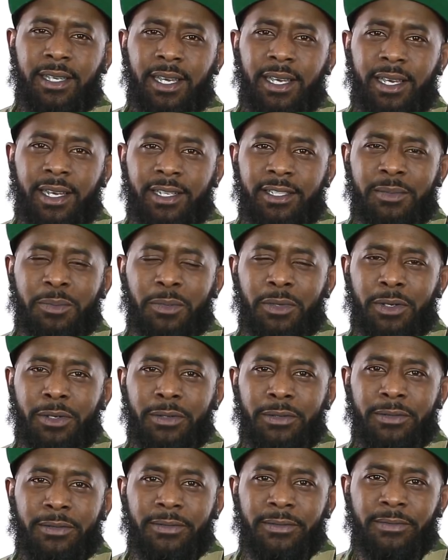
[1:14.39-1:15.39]
Yes,
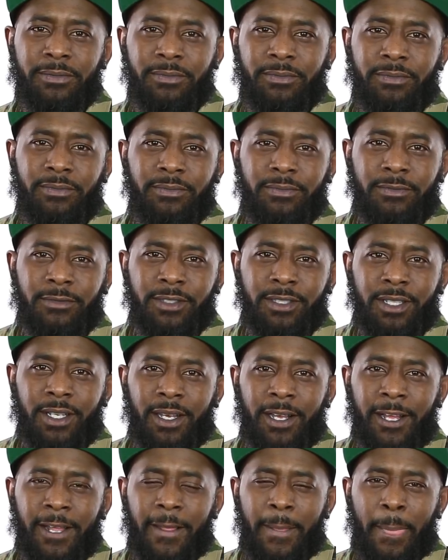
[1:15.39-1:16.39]
bro.
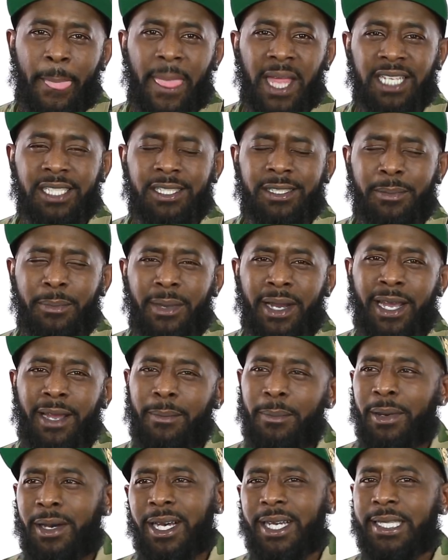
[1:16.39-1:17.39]
That's the
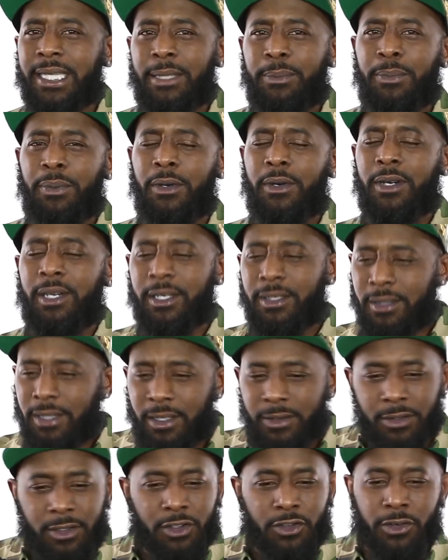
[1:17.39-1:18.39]
mind-boggling part.
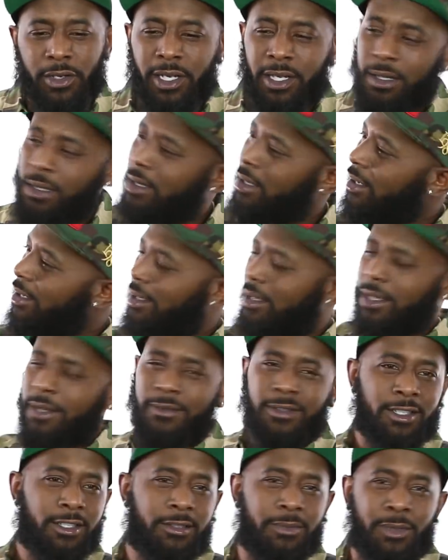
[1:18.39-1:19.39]
Never drank,
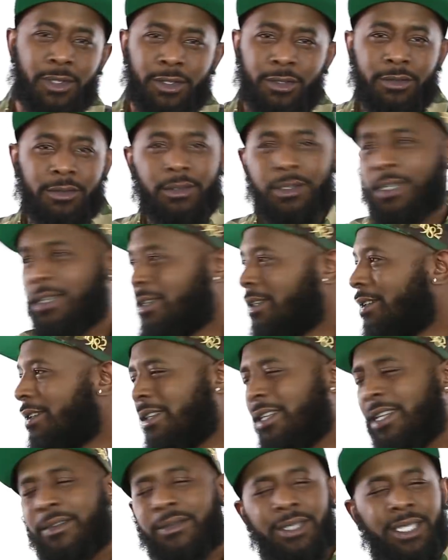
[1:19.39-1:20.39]
never smoked,
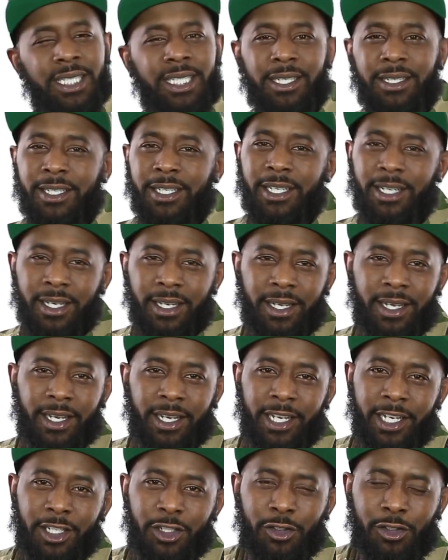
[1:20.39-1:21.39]
never did none of that
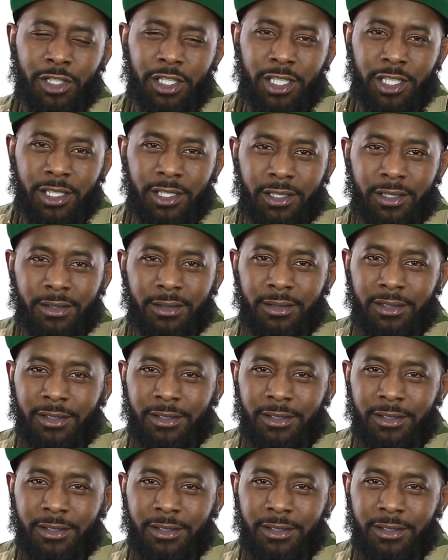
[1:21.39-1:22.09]
extra shit.